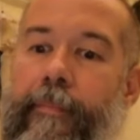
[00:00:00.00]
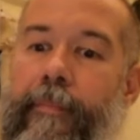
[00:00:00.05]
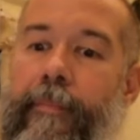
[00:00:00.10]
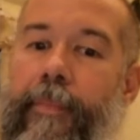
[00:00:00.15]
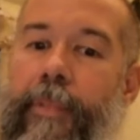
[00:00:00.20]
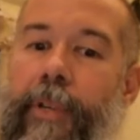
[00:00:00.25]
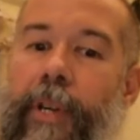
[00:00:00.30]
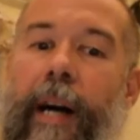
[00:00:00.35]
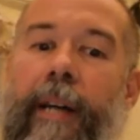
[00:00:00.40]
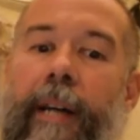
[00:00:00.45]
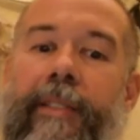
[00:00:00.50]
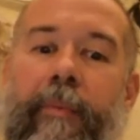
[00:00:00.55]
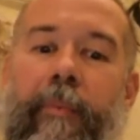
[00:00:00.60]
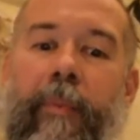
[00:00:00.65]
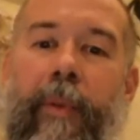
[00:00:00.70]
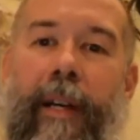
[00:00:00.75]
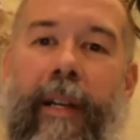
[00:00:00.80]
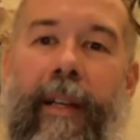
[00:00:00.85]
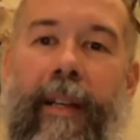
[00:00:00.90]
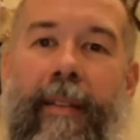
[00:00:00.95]

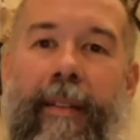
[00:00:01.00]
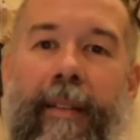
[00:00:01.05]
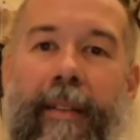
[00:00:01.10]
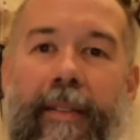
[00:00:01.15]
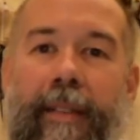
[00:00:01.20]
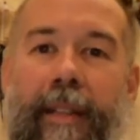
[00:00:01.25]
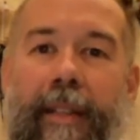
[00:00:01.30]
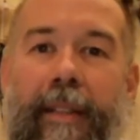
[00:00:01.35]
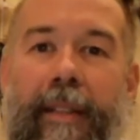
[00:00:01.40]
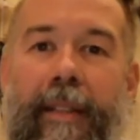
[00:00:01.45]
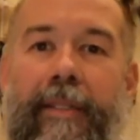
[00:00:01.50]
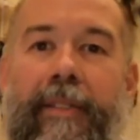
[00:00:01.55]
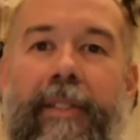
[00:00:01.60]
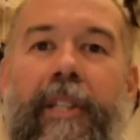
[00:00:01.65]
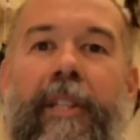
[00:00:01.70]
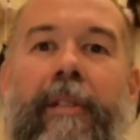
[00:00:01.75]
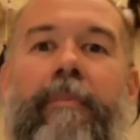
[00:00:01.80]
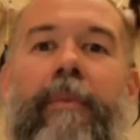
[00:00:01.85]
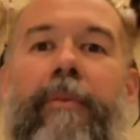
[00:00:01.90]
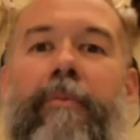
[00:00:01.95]
Contemplating things like this, it
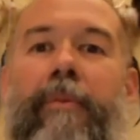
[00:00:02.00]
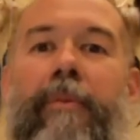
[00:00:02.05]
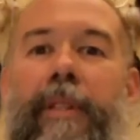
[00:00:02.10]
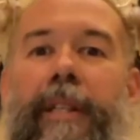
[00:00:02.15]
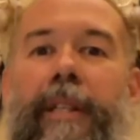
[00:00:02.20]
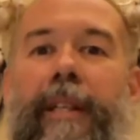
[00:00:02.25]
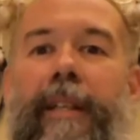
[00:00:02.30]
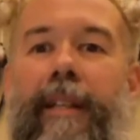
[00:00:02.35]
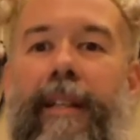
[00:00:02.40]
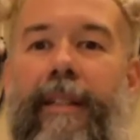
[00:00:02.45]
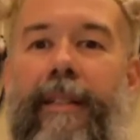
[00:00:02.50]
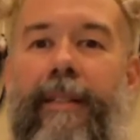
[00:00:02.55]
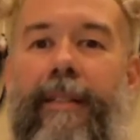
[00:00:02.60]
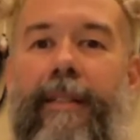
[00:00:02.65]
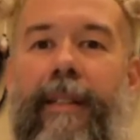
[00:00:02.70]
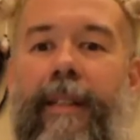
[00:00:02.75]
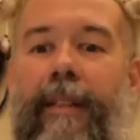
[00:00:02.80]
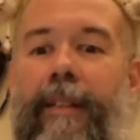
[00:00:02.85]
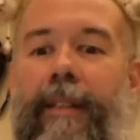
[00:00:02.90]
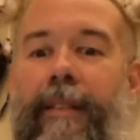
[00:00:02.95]
can be really
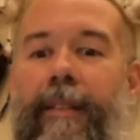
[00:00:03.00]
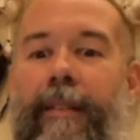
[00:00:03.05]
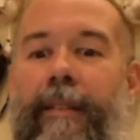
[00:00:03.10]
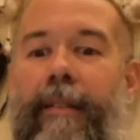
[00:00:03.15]
easy.